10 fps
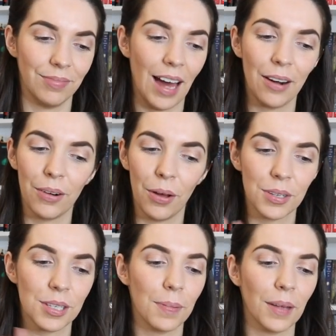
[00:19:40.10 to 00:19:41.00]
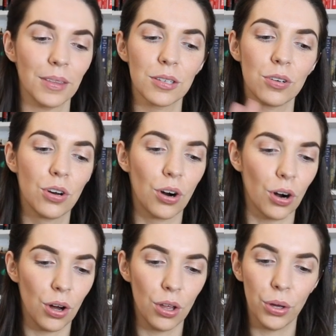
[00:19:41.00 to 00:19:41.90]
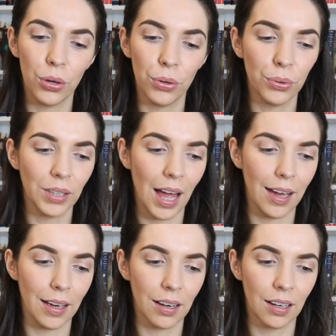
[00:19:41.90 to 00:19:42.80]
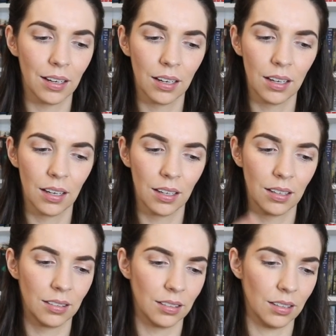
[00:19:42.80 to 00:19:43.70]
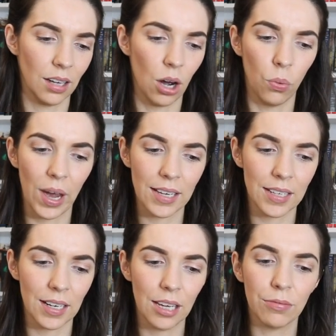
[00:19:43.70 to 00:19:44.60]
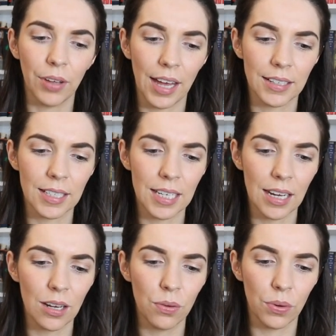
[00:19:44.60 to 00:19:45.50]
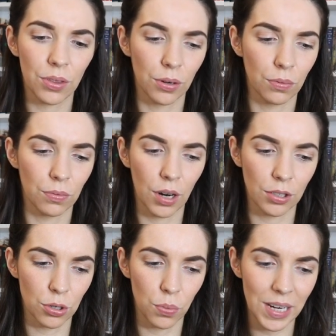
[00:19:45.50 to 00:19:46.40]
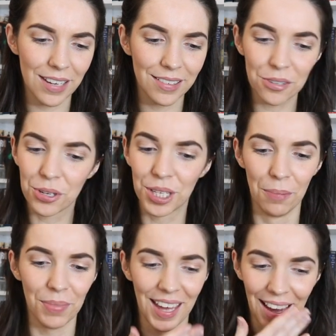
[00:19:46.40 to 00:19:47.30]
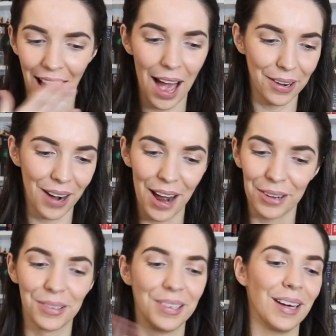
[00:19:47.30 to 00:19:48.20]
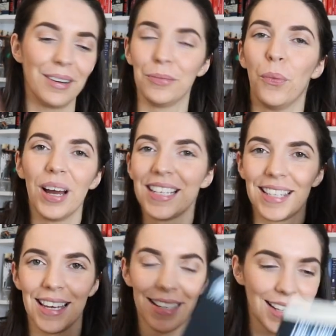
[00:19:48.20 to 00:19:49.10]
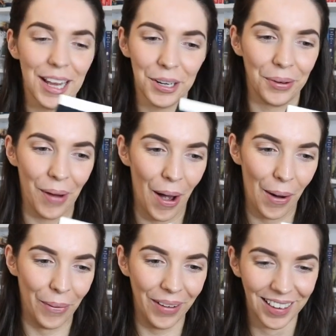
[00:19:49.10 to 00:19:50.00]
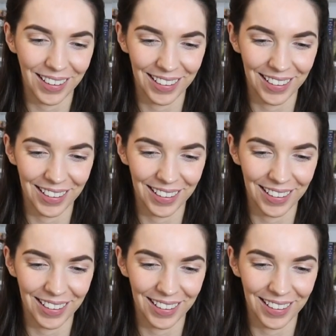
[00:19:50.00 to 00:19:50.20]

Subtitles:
I don't know, this is about this girl who, like, awakes an evil entity with a tweet or something. What is this? I don't know.